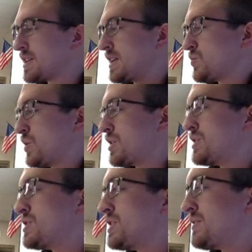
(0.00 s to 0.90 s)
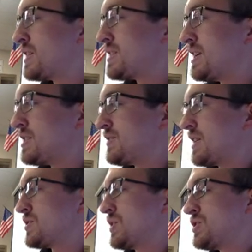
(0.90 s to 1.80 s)
I asked, what are g of x and h of
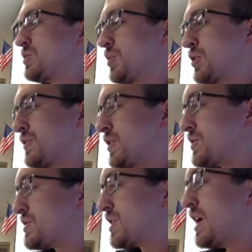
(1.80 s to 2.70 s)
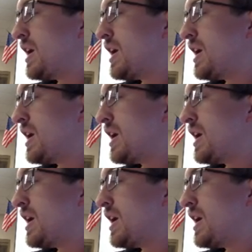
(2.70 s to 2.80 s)
x? So let's do both of those.